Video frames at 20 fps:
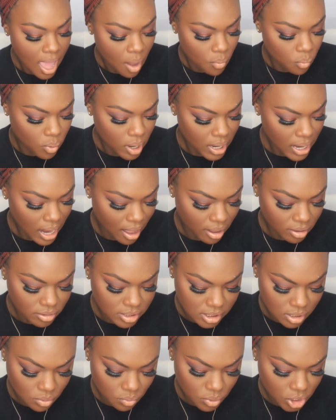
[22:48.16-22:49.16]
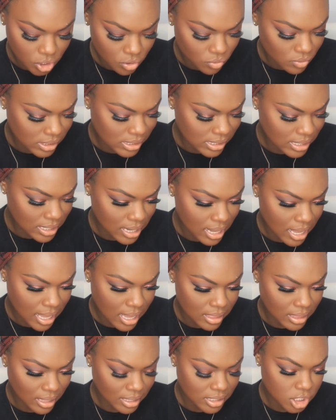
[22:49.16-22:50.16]
What else did we use
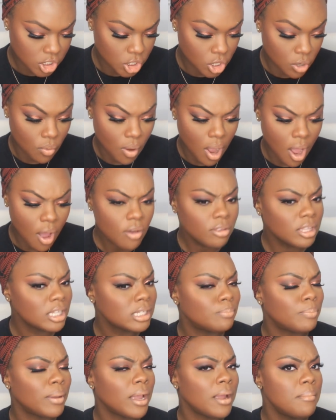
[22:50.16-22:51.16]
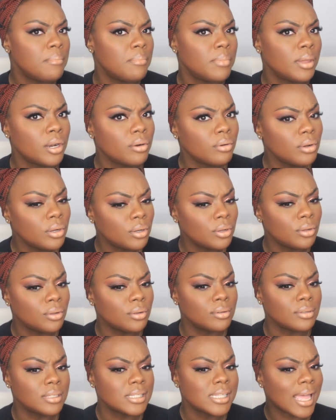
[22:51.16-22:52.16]
today that's new? Oh, this Bare
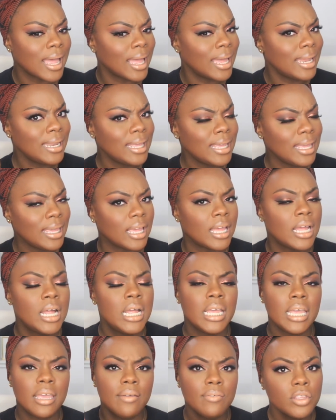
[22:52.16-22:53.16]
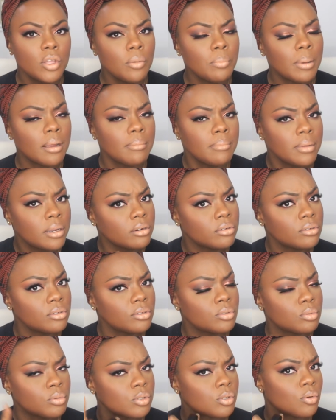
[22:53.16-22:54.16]
Minerals, honey. Even though Bare
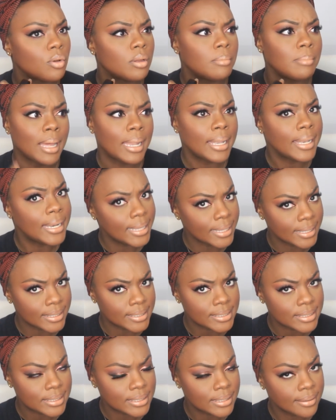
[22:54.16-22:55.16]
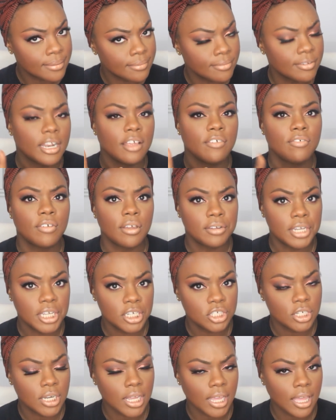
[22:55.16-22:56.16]
Minerals was on my list for that
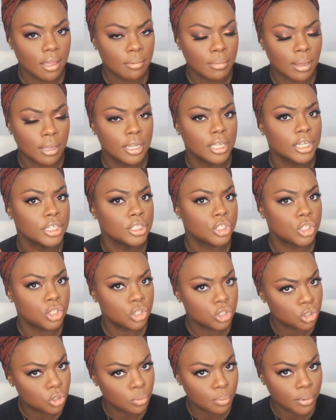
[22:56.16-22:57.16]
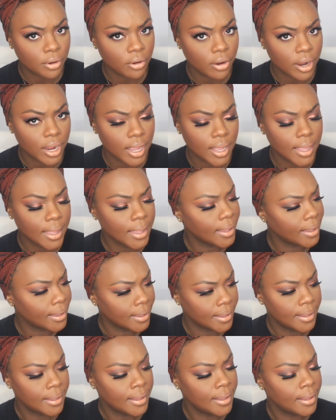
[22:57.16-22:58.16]
foundation that came out looking super gray,
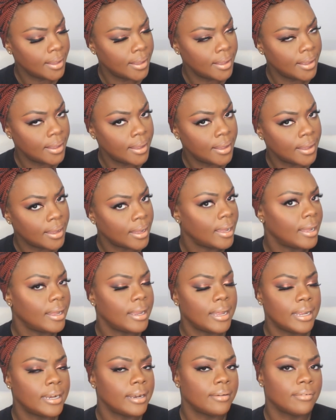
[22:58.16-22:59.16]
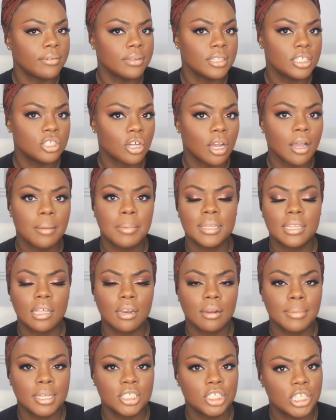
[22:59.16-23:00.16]
I ain't never really talked about
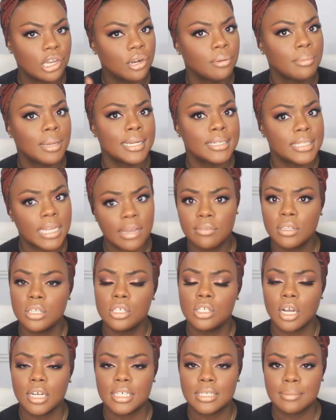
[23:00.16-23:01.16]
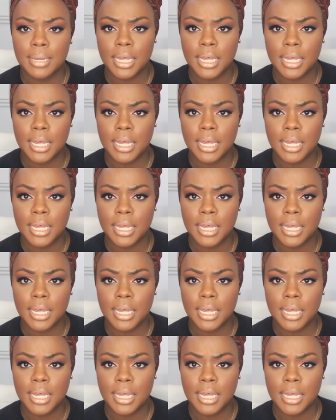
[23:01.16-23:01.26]
that on my channel, but I definitely talked